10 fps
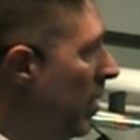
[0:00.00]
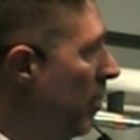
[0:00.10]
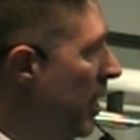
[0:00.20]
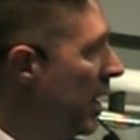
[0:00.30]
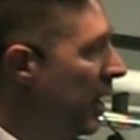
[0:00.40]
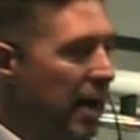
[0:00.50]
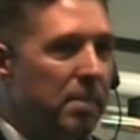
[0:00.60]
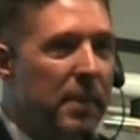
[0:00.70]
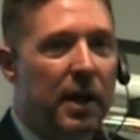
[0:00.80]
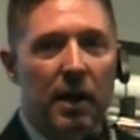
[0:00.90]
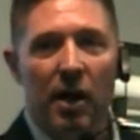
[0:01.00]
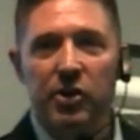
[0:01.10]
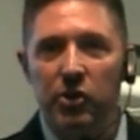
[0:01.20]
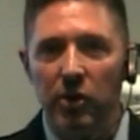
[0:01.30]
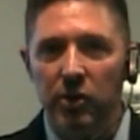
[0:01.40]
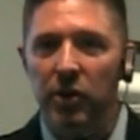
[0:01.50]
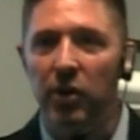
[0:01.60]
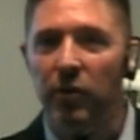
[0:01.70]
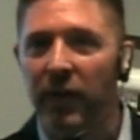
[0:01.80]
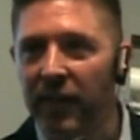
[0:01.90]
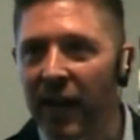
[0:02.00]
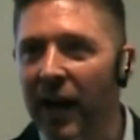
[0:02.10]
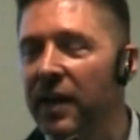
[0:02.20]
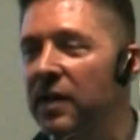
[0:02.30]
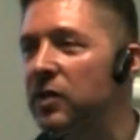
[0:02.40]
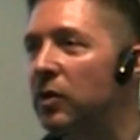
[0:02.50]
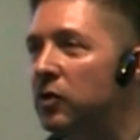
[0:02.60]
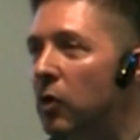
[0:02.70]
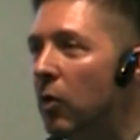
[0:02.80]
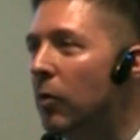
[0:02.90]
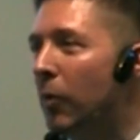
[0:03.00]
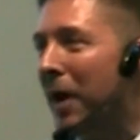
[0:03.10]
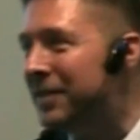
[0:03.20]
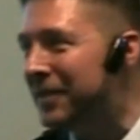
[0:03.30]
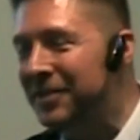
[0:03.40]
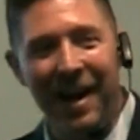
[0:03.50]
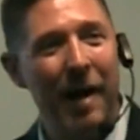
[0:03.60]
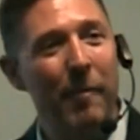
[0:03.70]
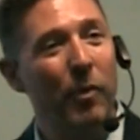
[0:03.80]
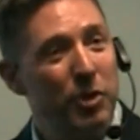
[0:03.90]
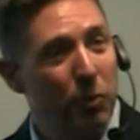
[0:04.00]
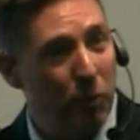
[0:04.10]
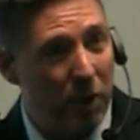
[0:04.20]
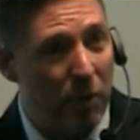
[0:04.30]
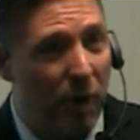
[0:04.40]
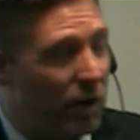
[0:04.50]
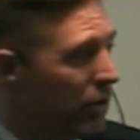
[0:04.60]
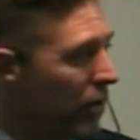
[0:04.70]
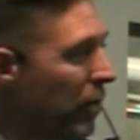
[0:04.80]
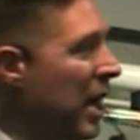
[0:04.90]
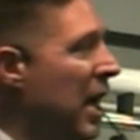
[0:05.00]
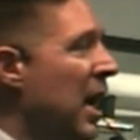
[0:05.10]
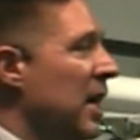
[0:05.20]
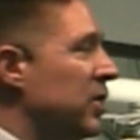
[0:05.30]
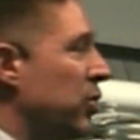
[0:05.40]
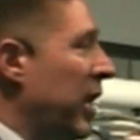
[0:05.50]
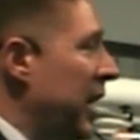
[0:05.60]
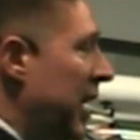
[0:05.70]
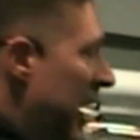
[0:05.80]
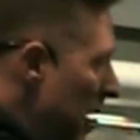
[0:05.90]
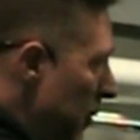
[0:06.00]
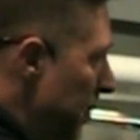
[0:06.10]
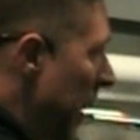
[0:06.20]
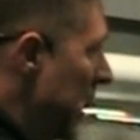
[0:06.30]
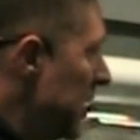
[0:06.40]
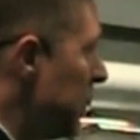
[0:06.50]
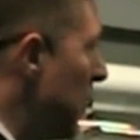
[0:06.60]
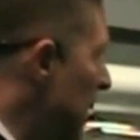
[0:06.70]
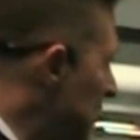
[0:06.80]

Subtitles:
But let me assert to you that that is a total waste of time. What you really want to do is create an interface for the